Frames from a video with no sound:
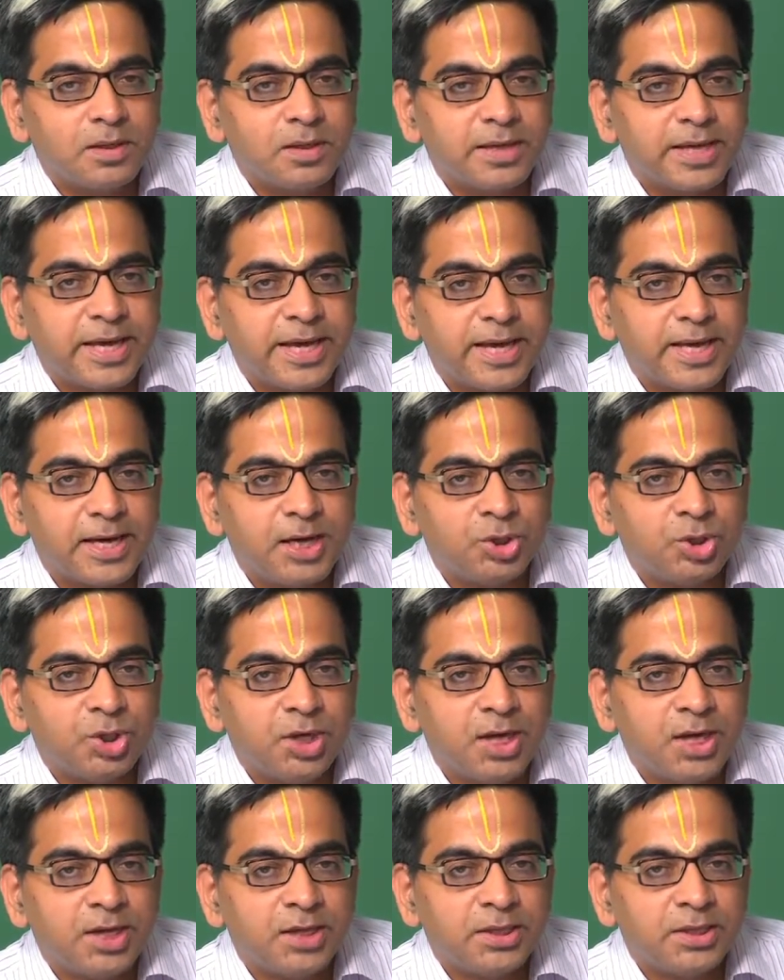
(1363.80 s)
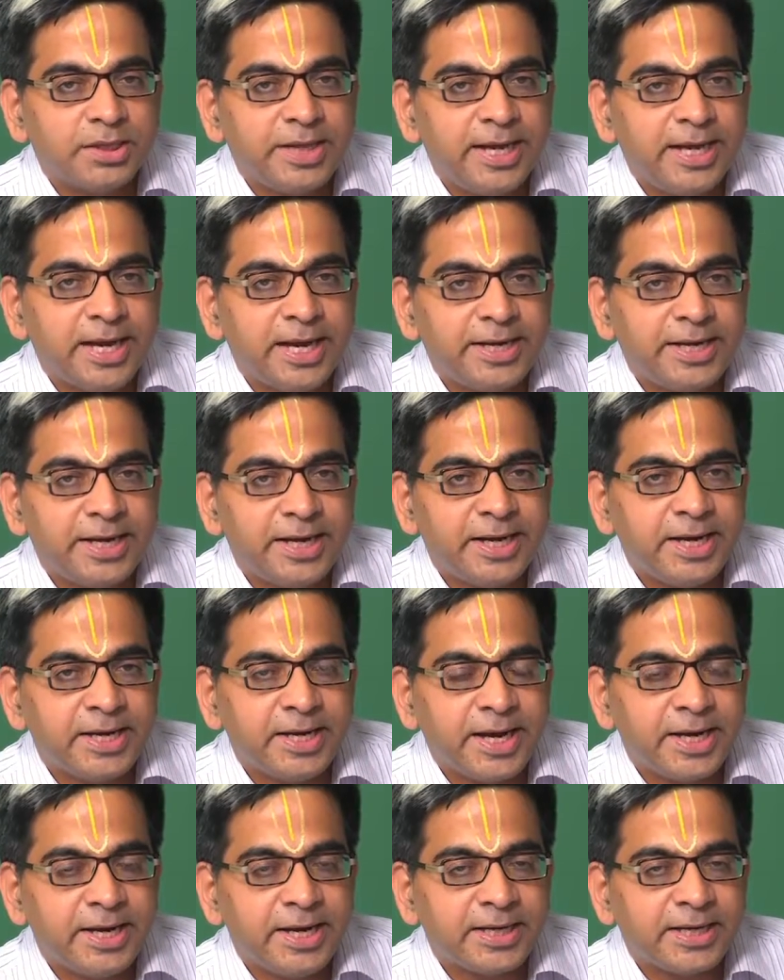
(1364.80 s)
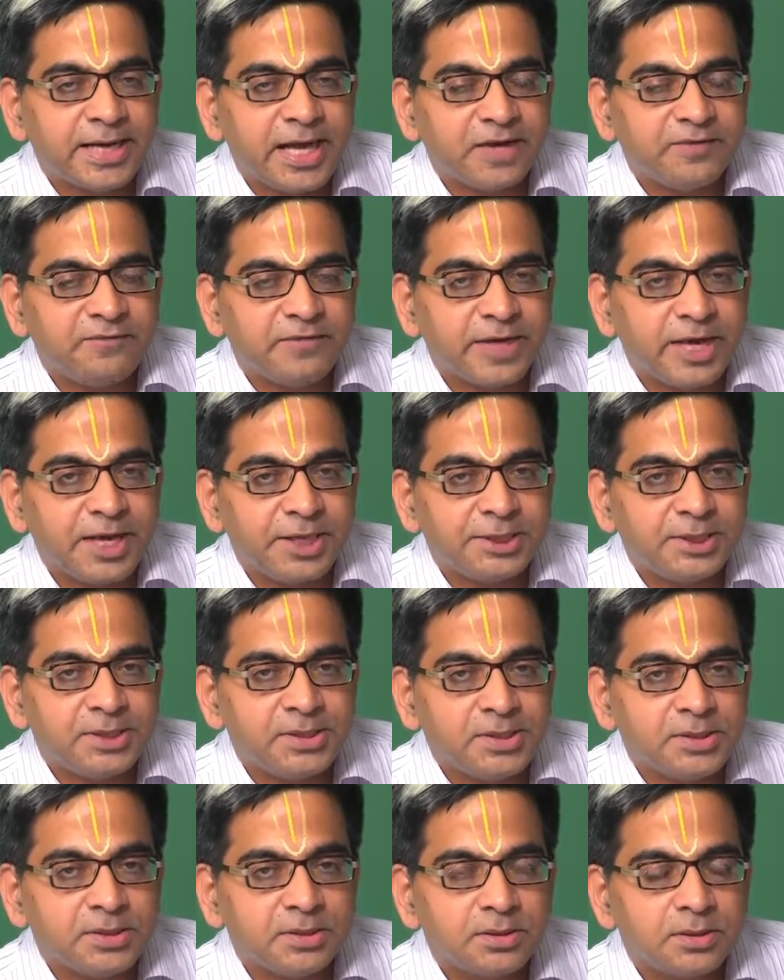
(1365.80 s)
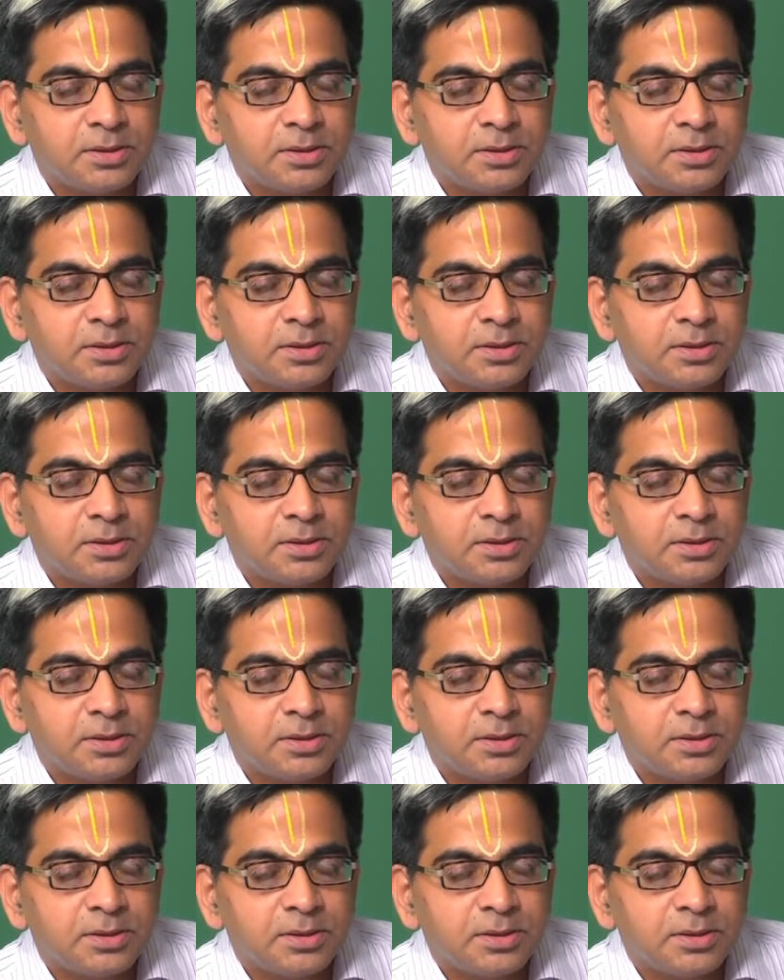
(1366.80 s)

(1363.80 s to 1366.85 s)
Care, Anurag, Neelit, any clarifications?